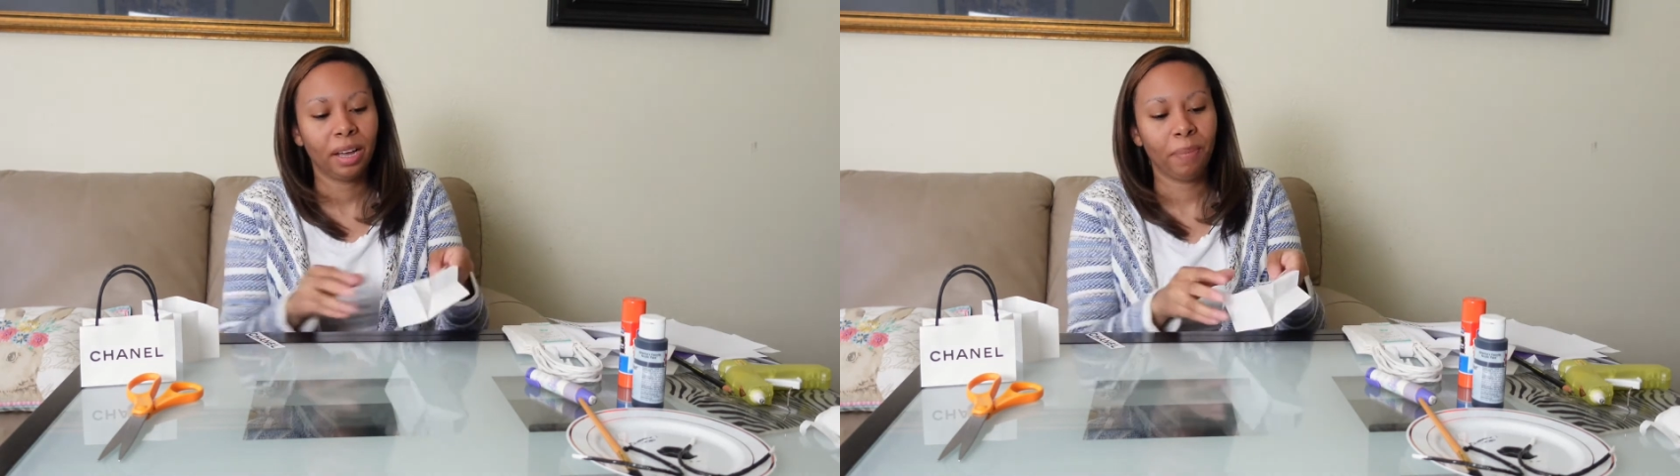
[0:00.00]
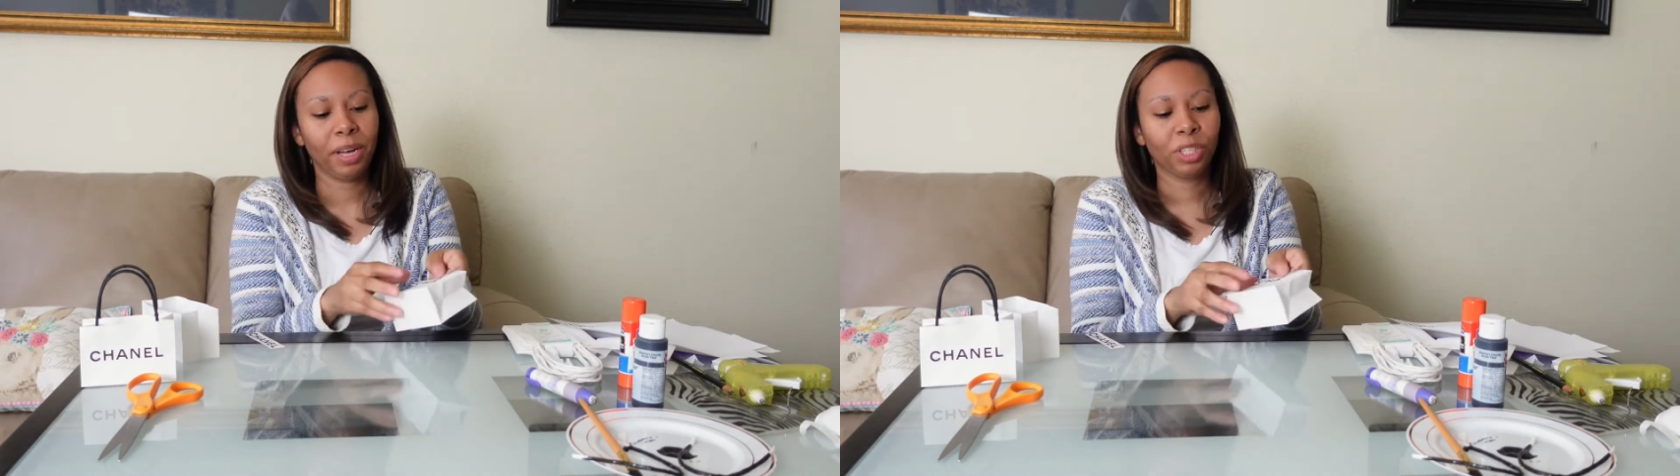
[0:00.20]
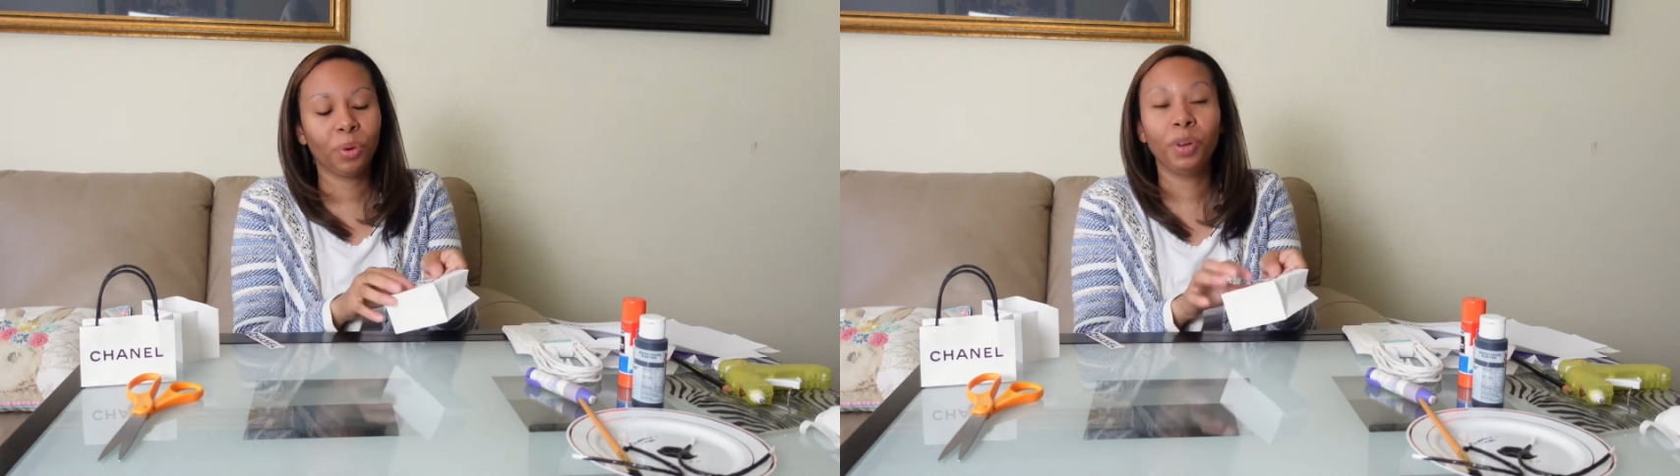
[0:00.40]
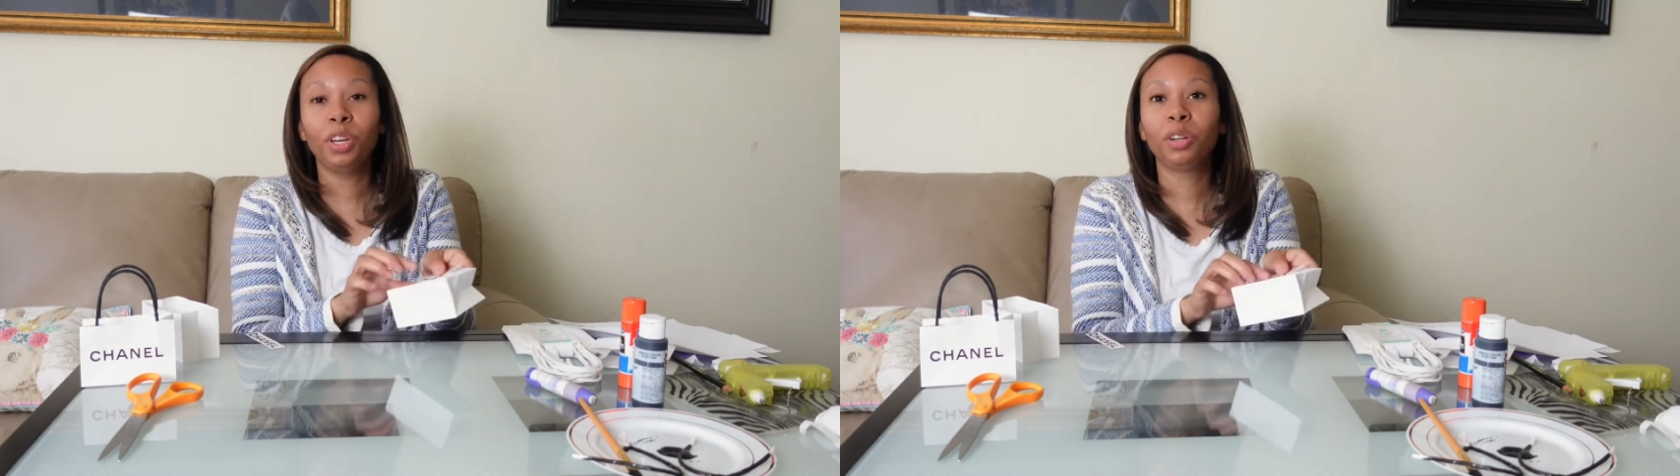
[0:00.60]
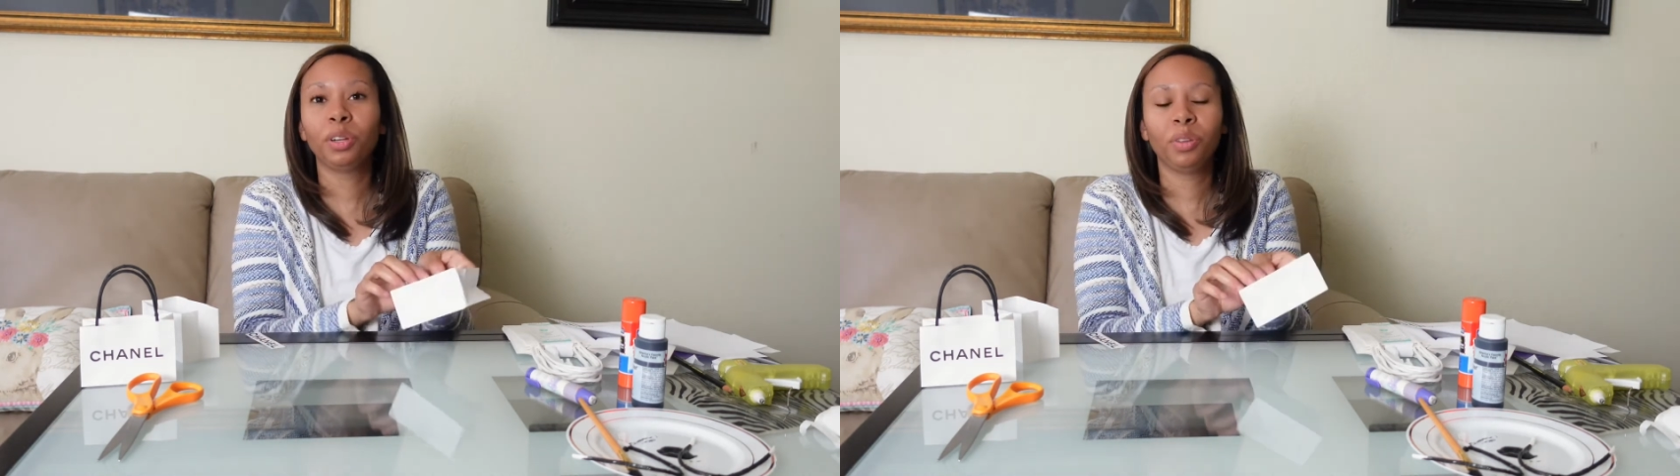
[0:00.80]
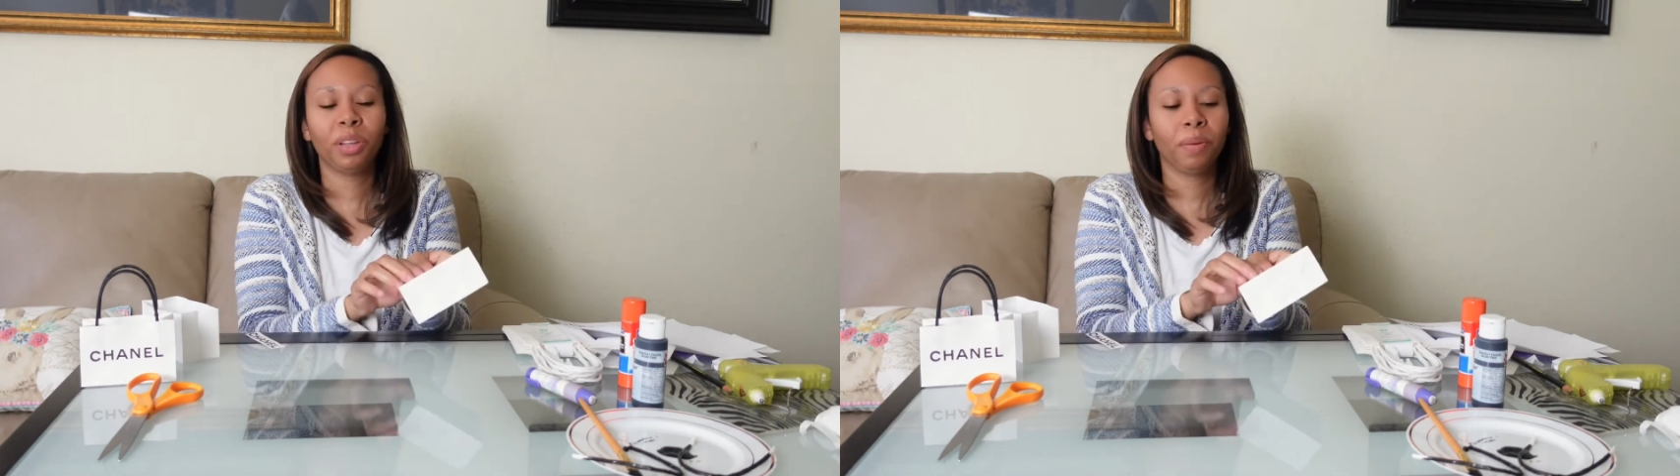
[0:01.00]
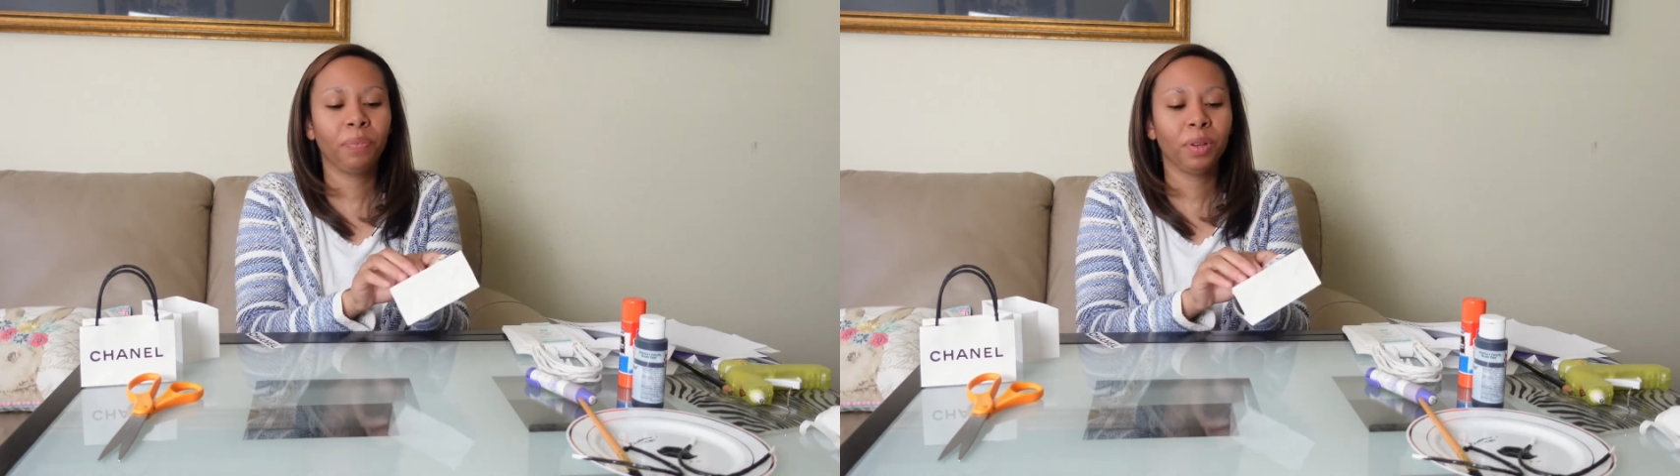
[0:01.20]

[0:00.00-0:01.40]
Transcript: Make sure when you glue them,